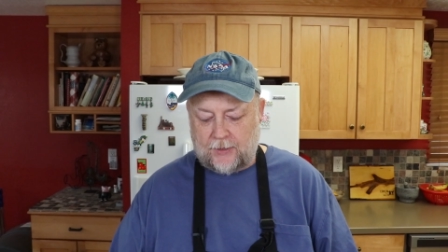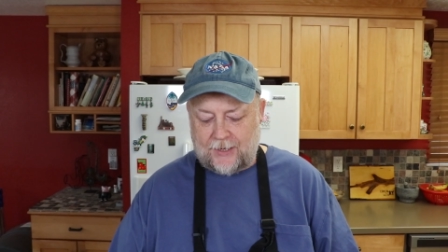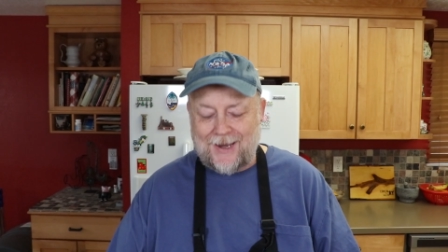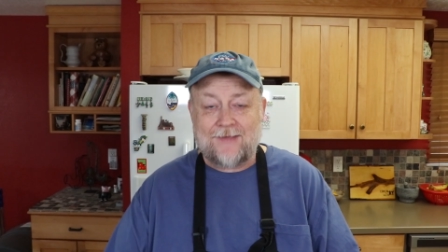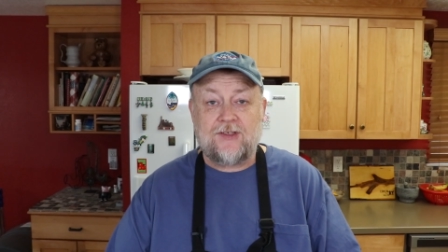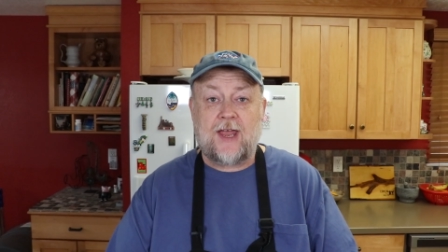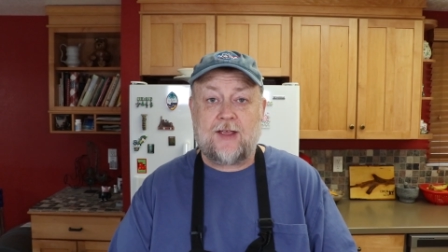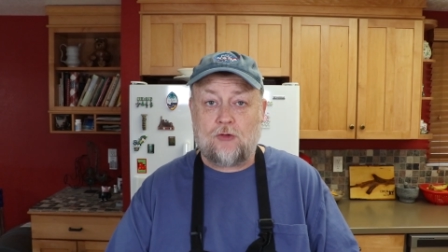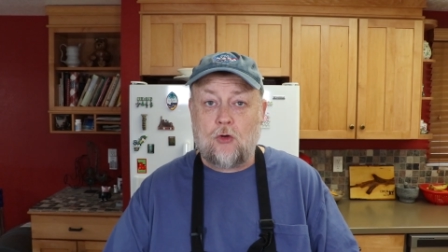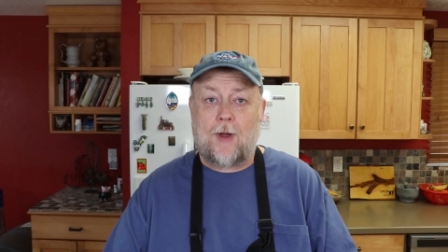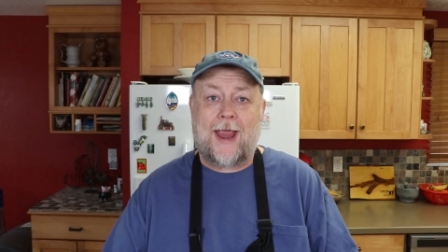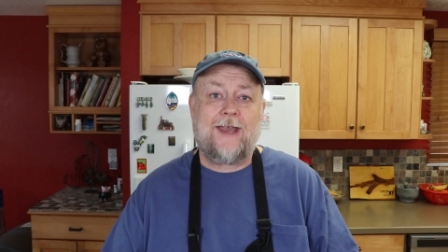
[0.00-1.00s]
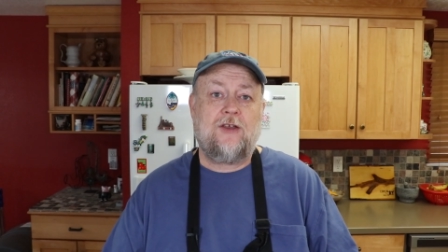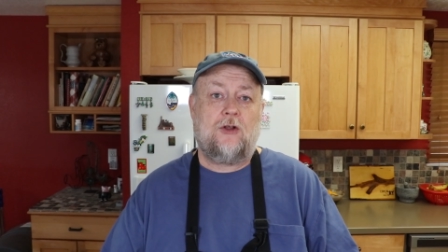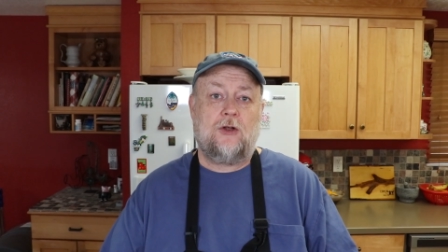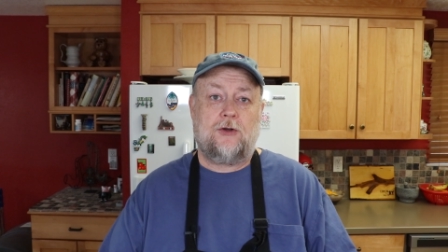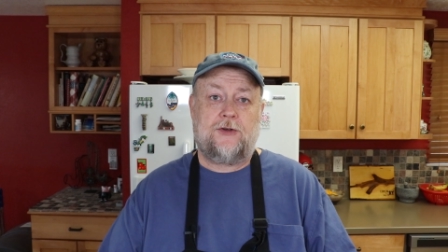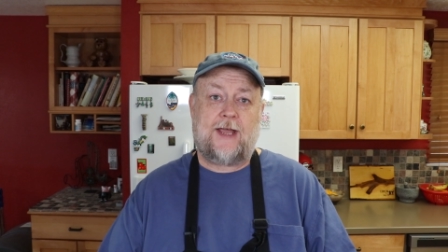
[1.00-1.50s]
it has a nice
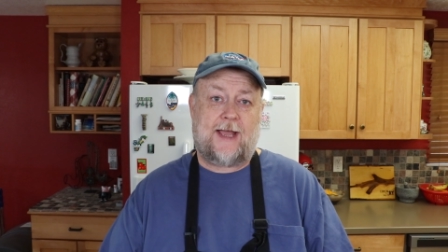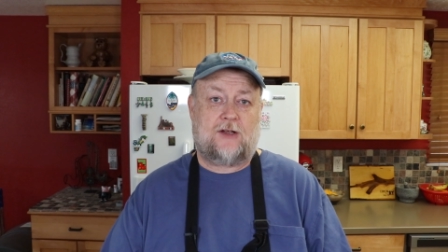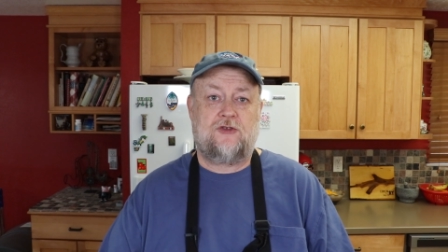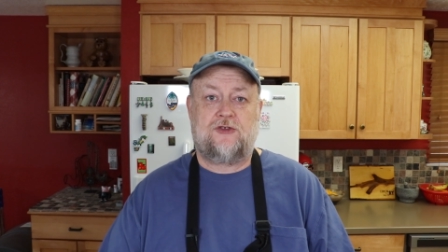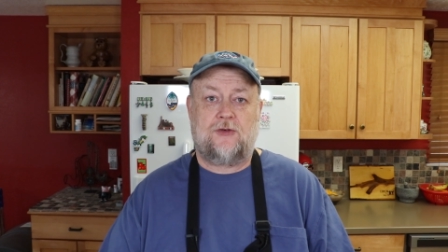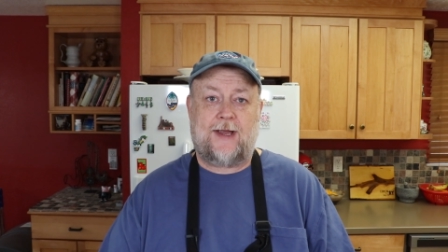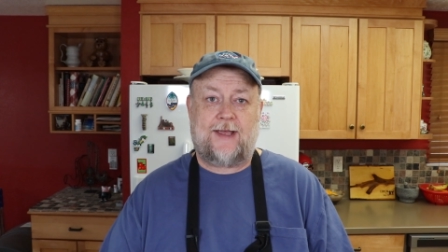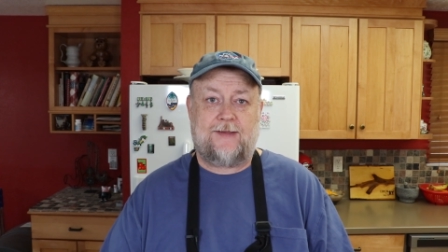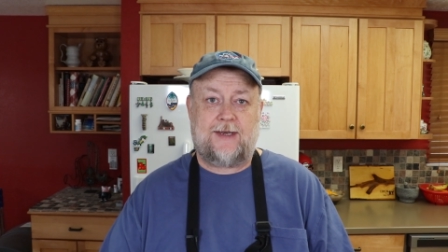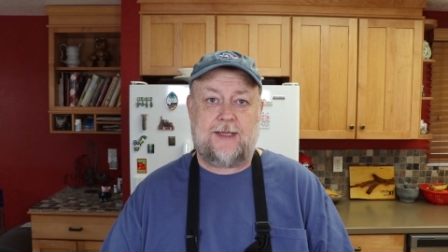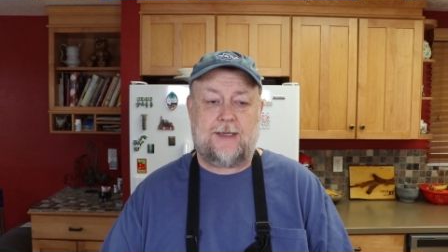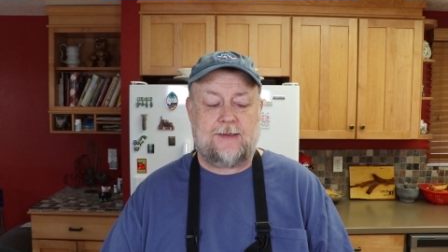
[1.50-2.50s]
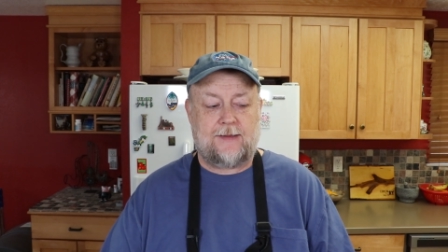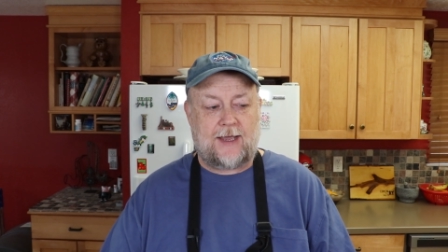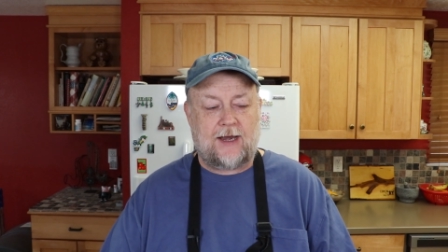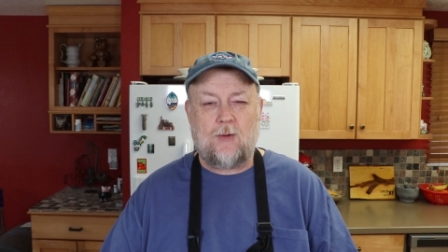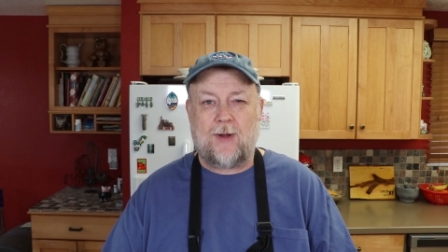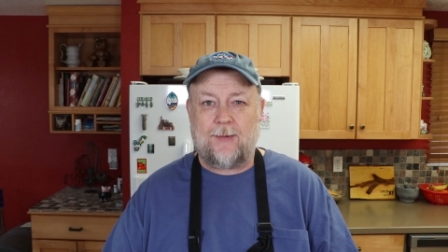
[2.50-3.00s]
granular texture as it is.
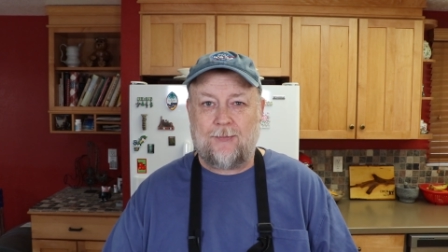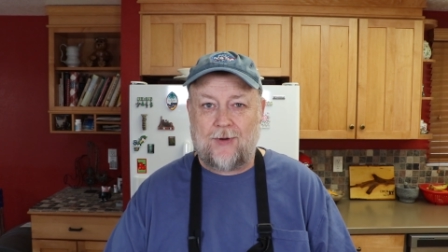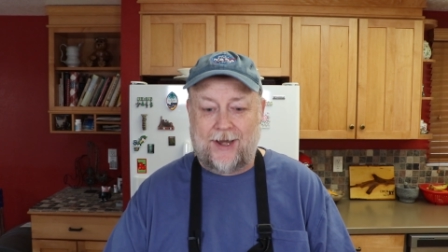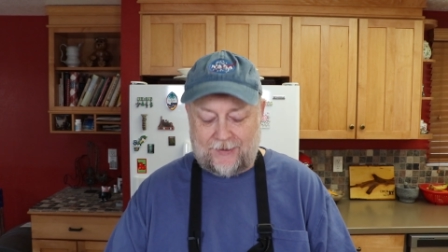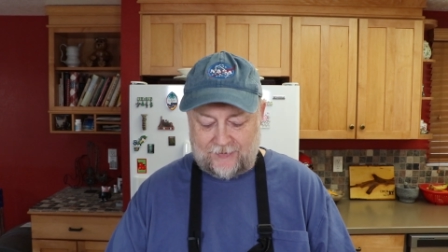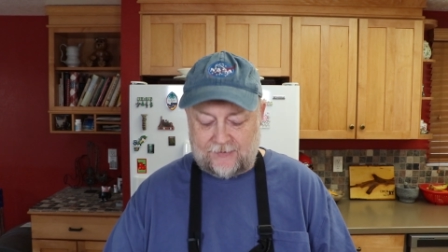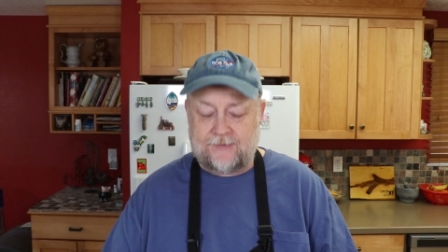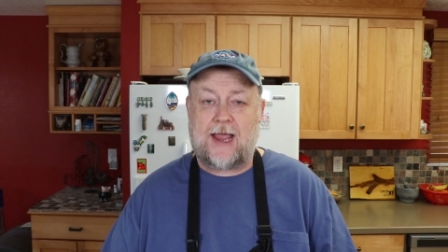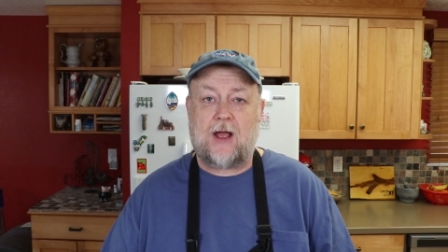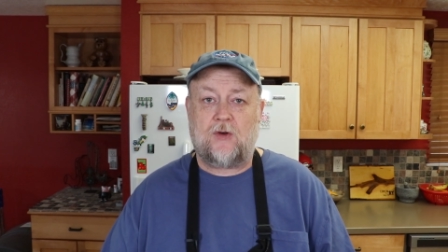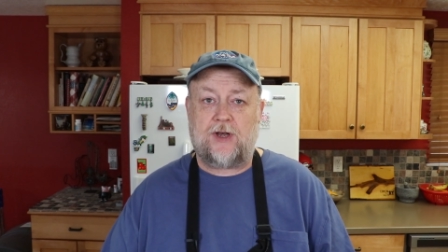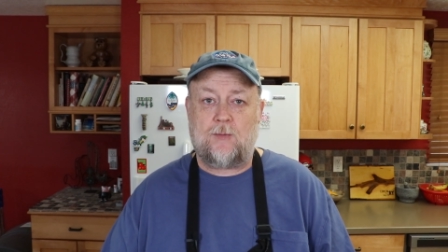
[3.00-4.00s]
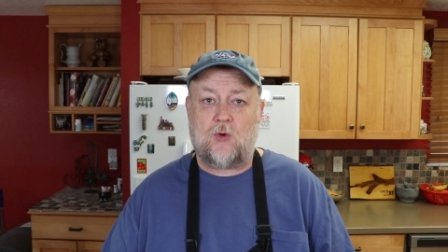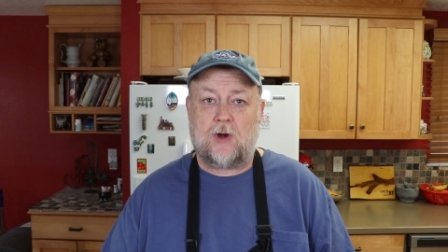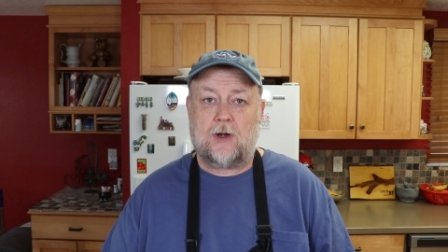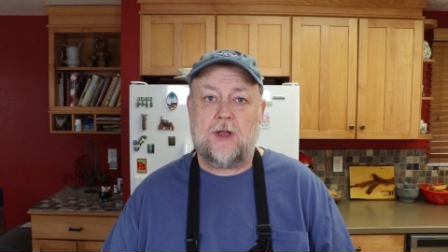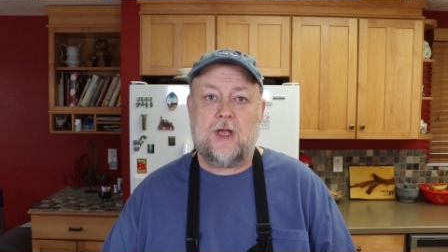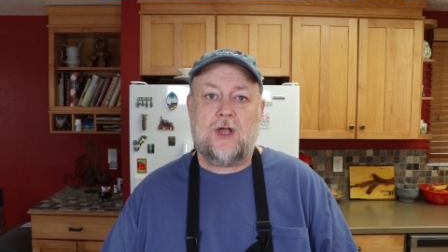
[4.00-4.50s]
I don't wanna break this down
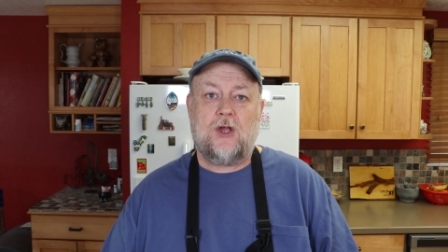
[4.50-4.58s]
anymore.